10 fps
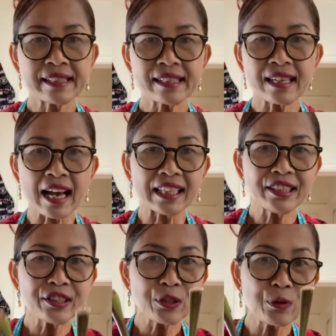
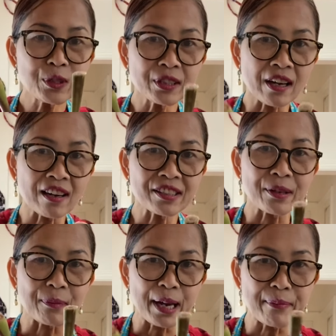slice two stalks
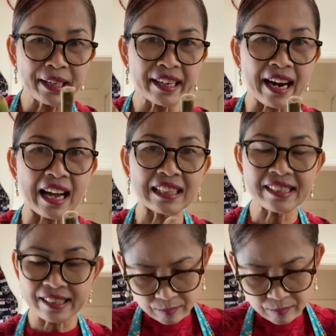of lemongrass.